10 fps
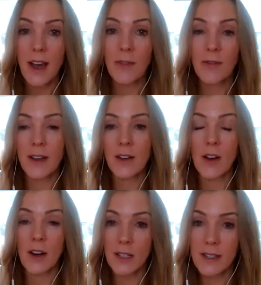I find
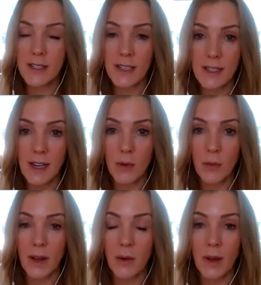hardest to stay
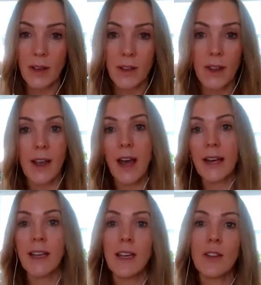awake with. Like
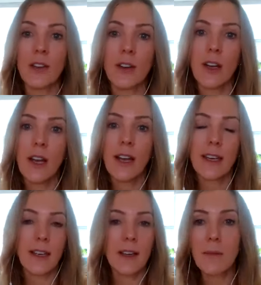I either
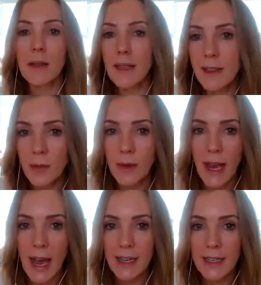get completely
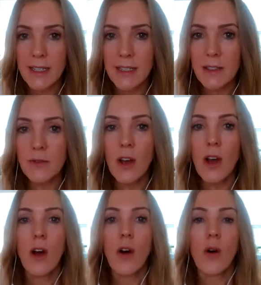reactive,
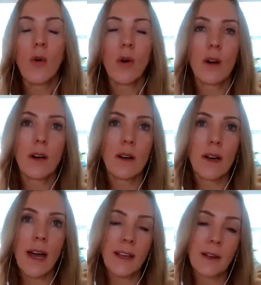or
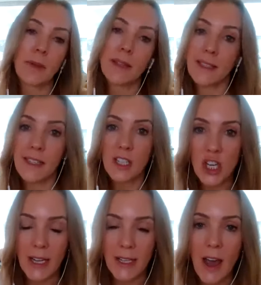I completely
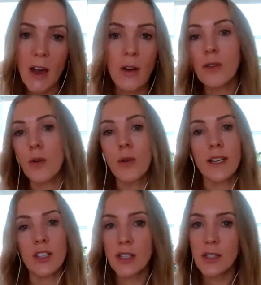check out, or
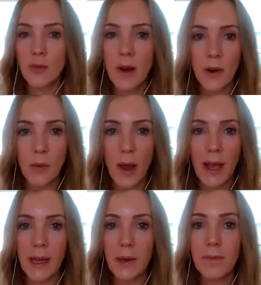I just run
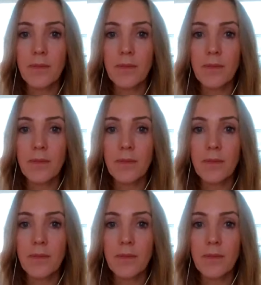away.